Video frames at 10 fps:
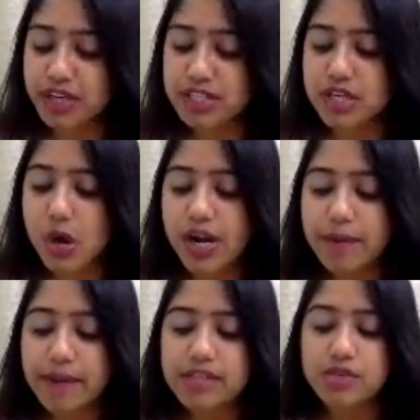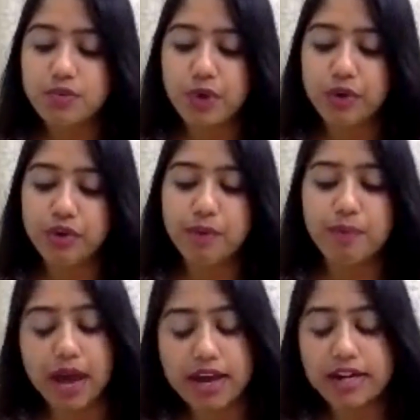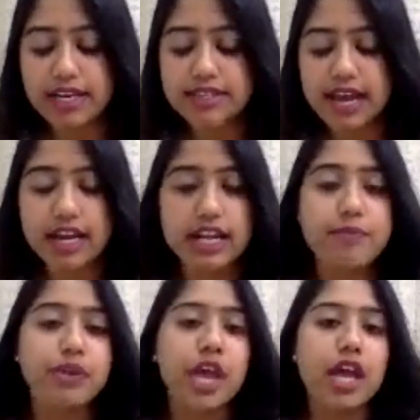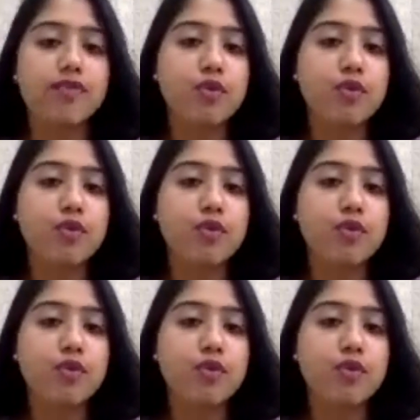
because it all depends on what are your priorities, Siley.